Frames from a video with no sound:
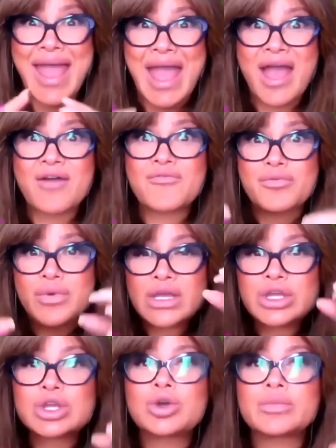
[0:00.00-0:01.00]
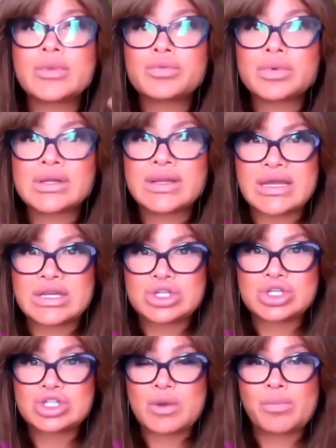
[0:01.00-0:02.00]
Every human
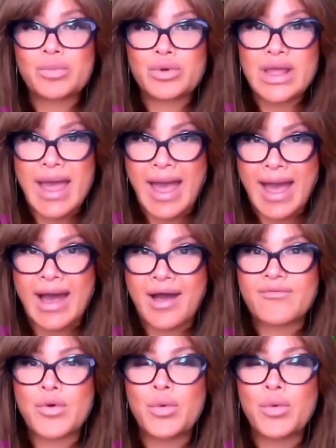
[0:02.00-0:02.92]
relationship we have,